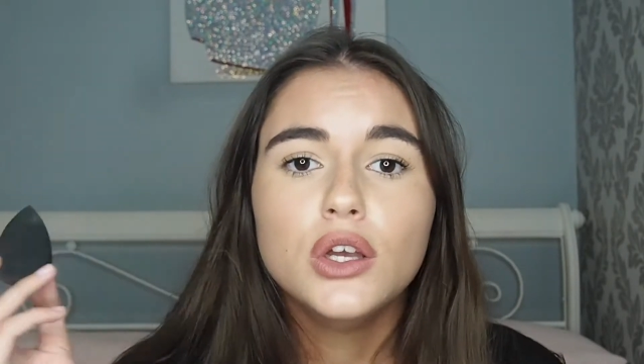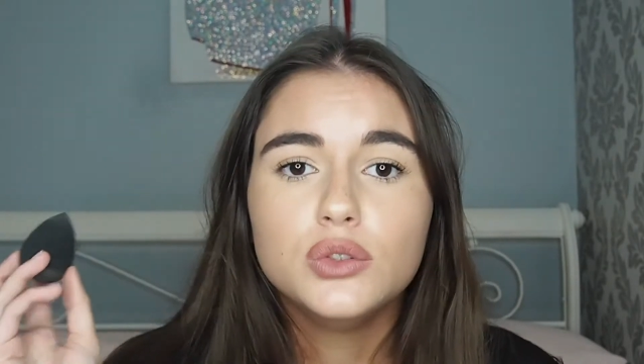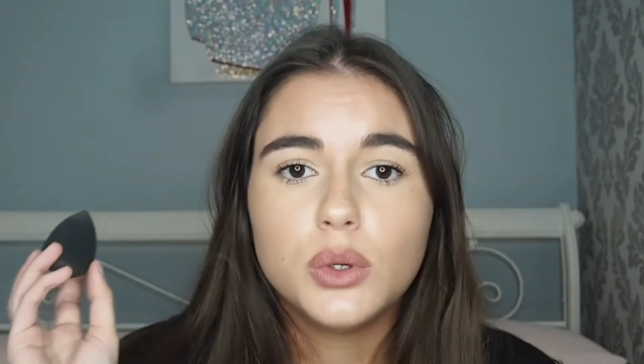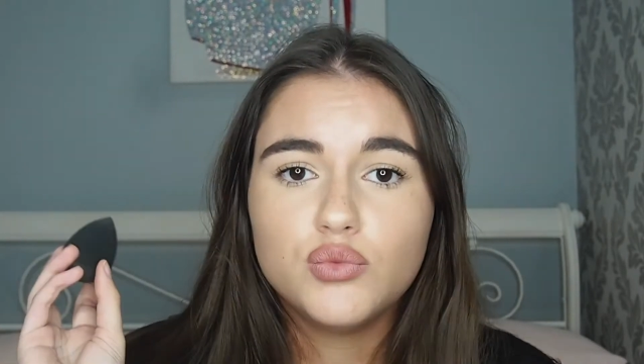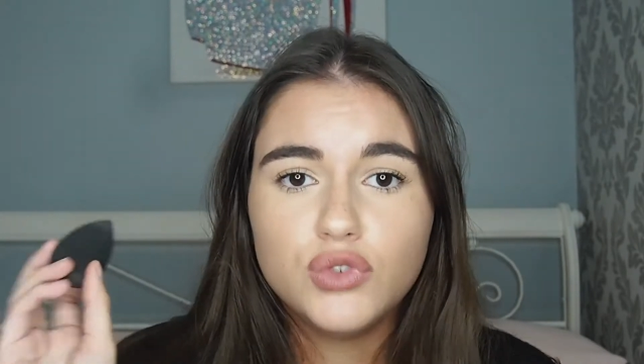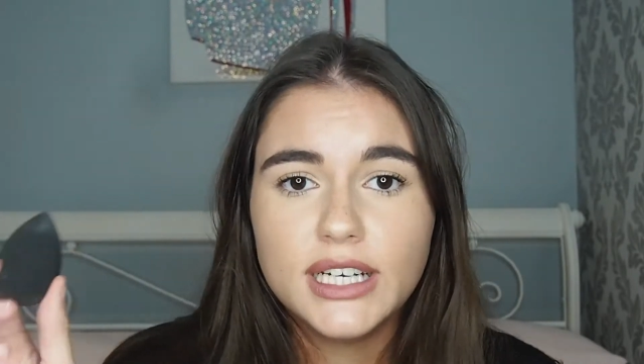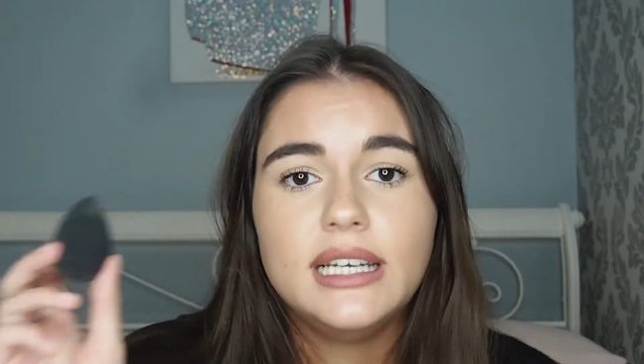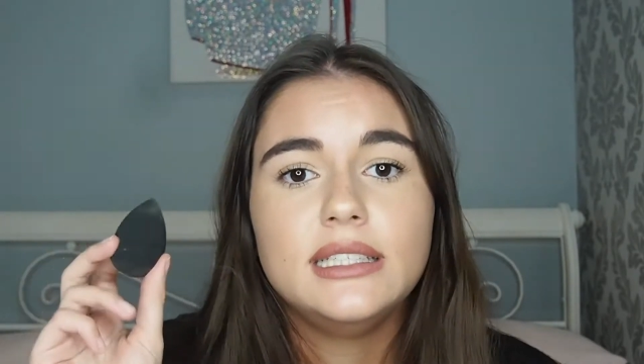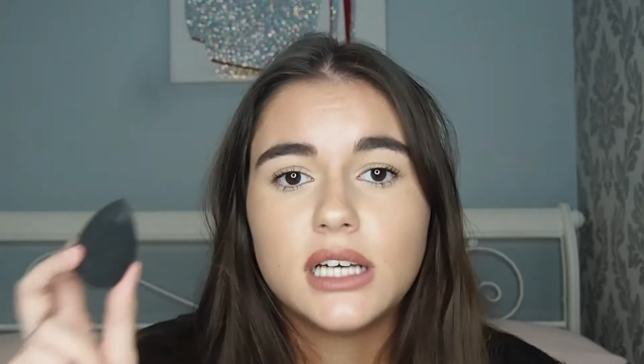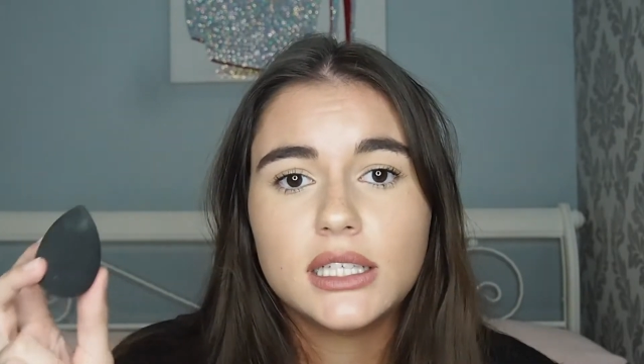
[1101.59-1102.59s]
So it
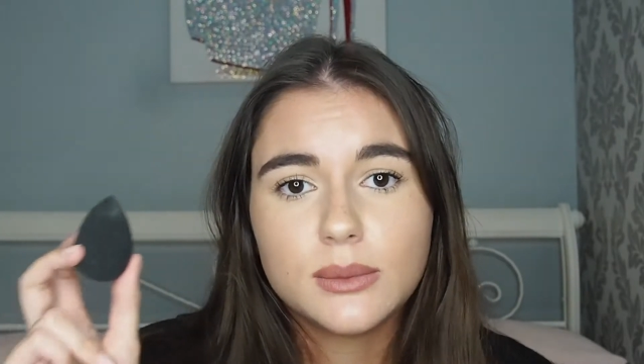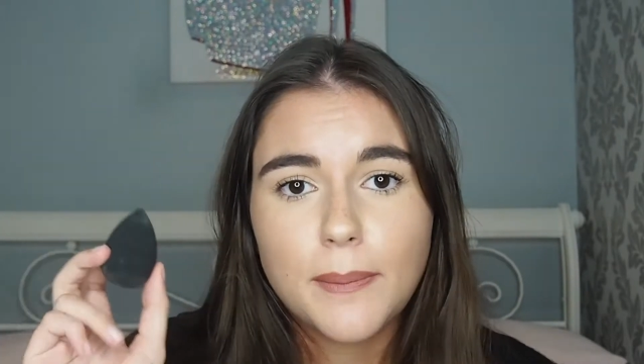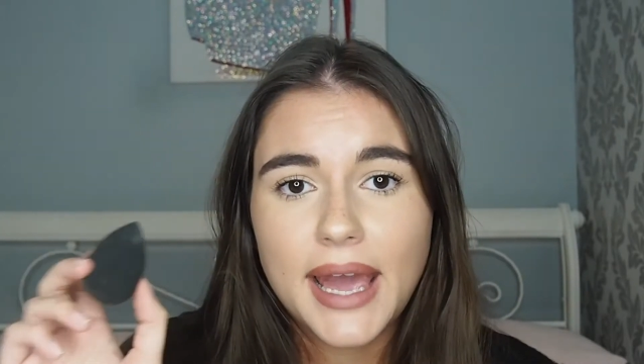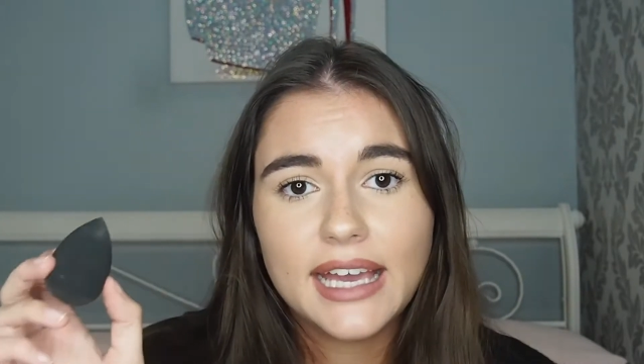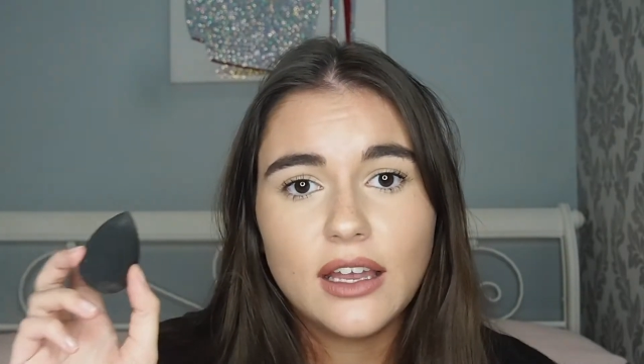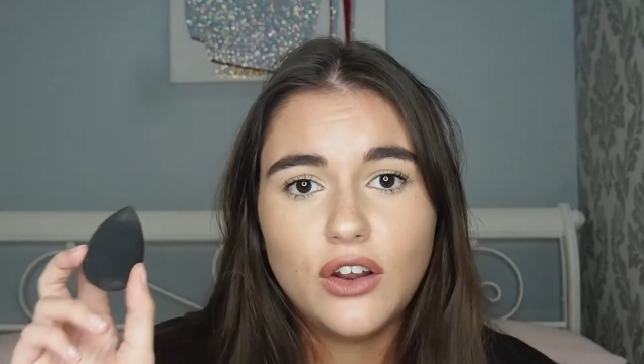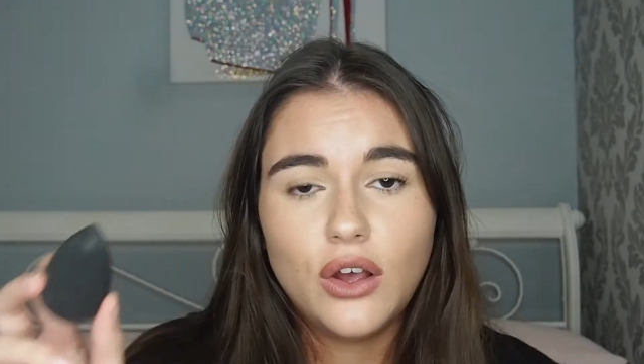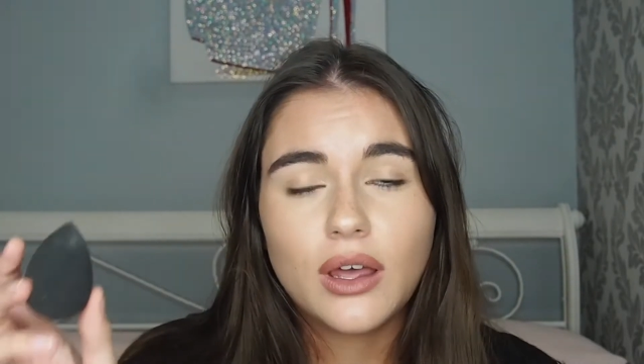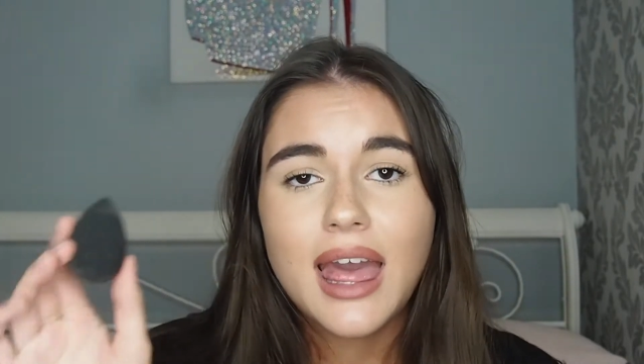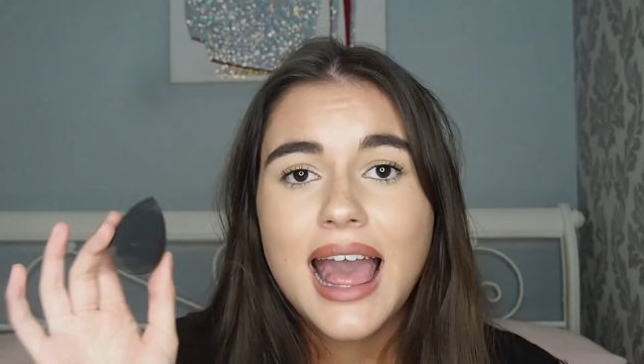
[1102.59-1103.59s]
really does make it
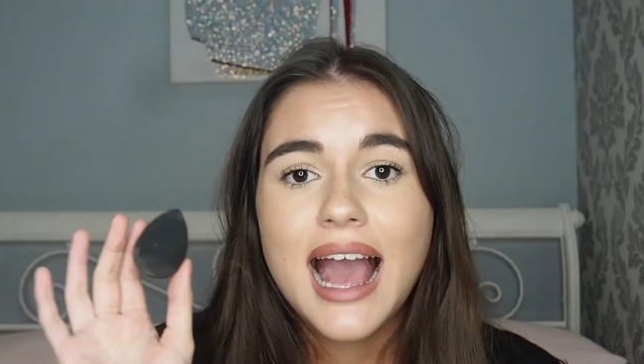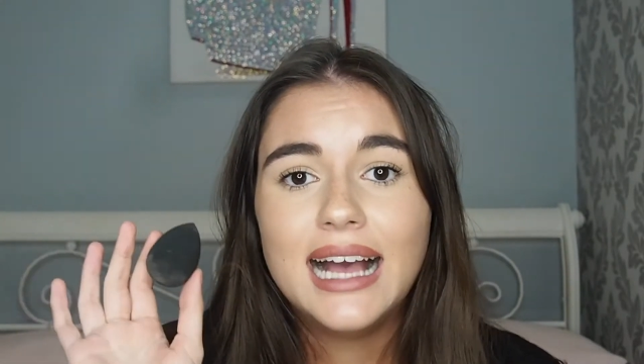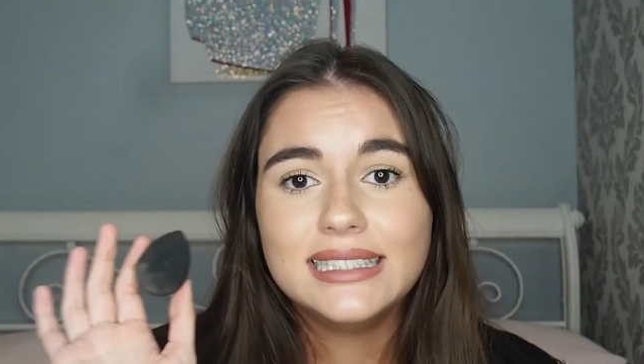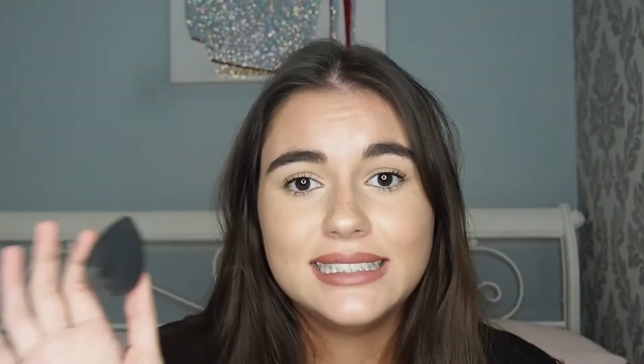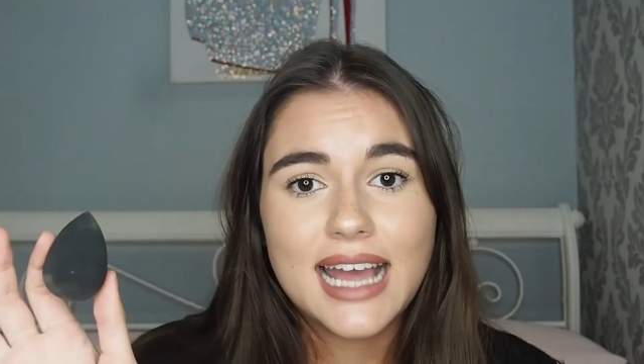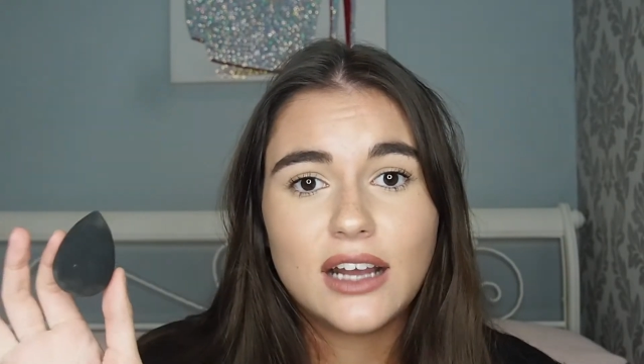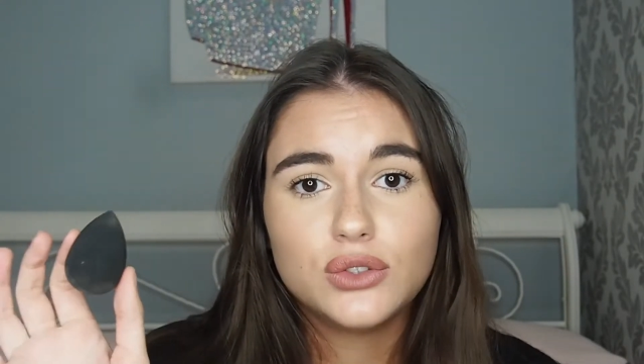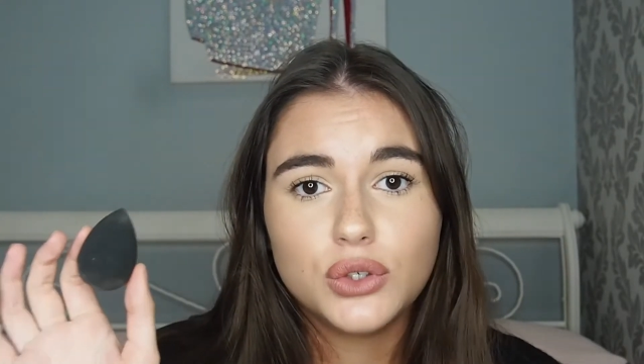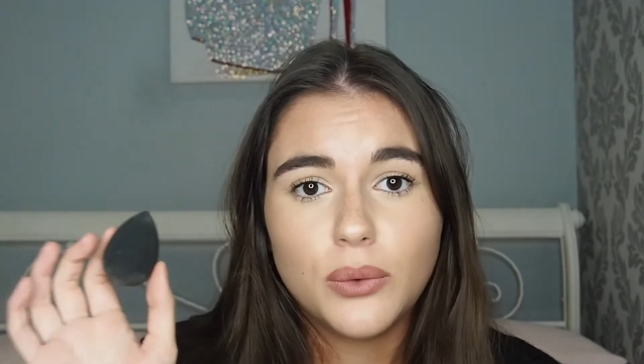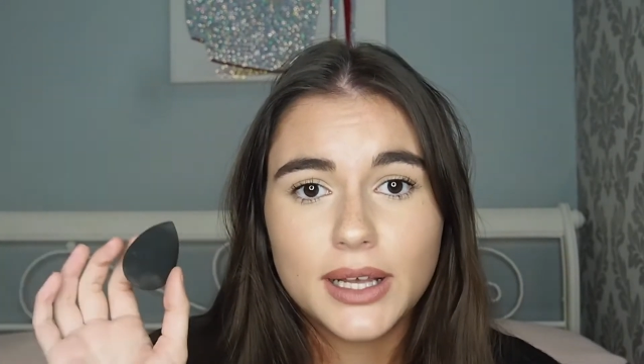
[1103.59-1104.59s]
look as
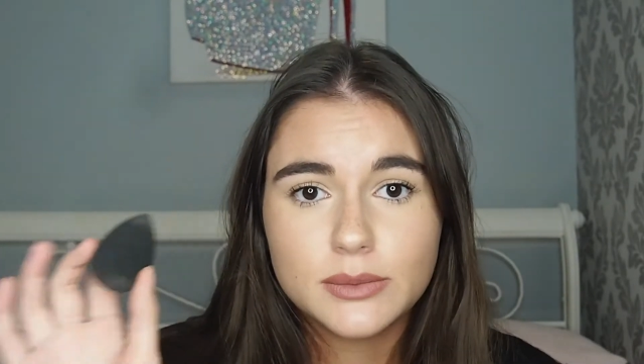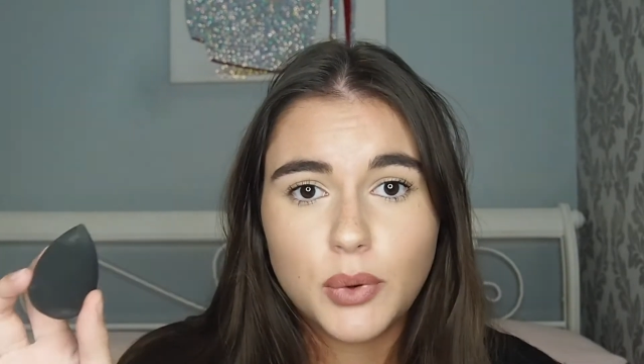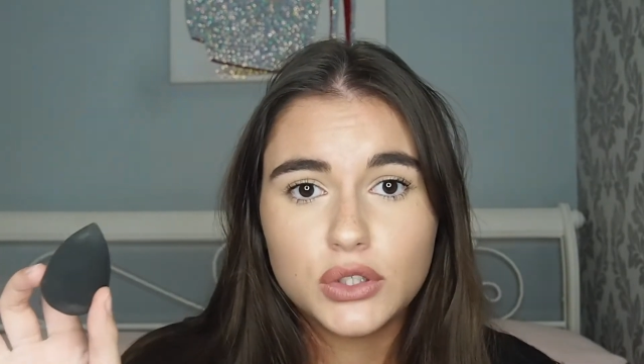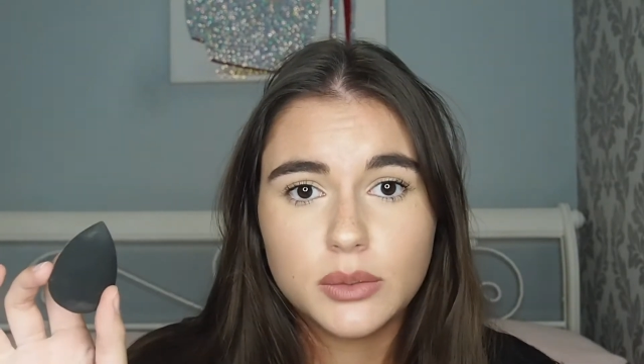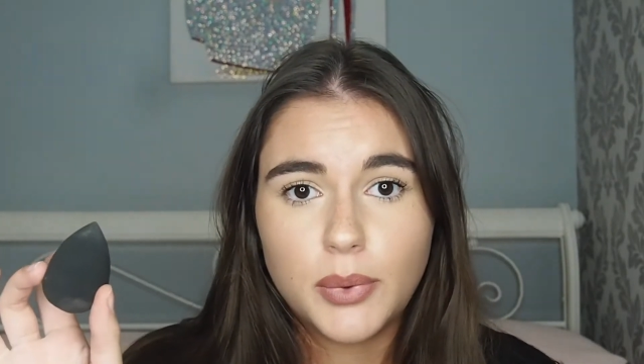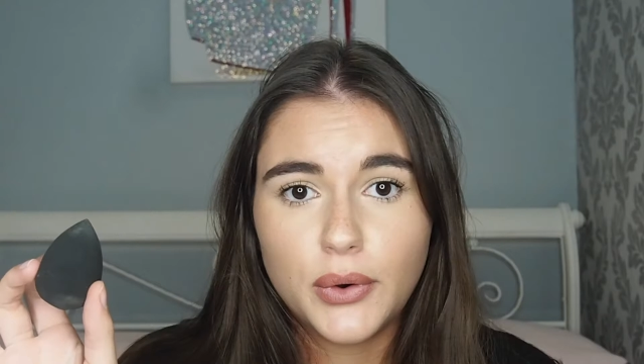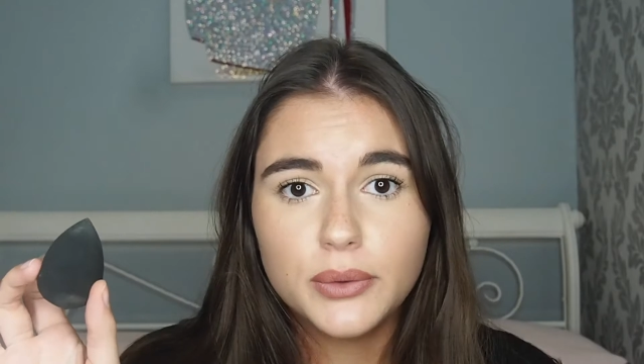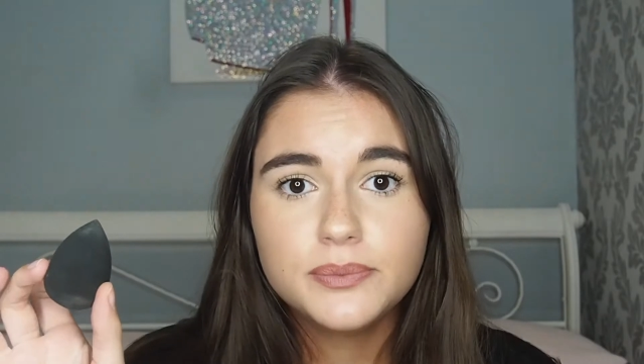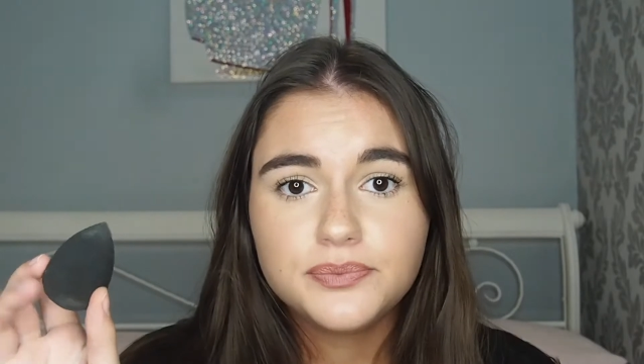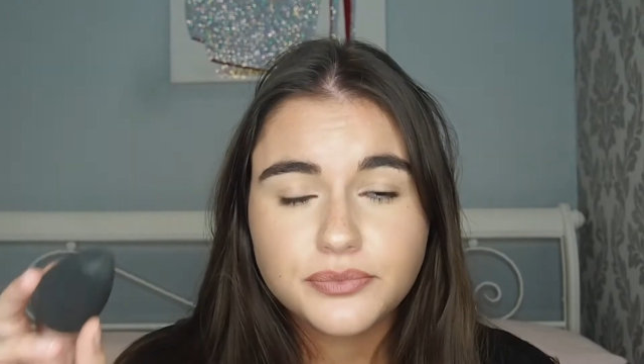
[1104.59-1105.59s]
natural as
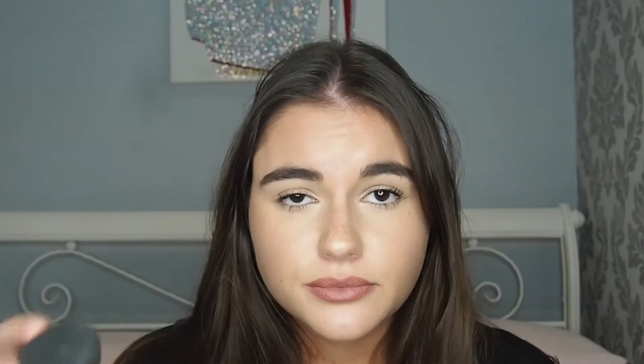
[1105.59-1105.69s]
possible,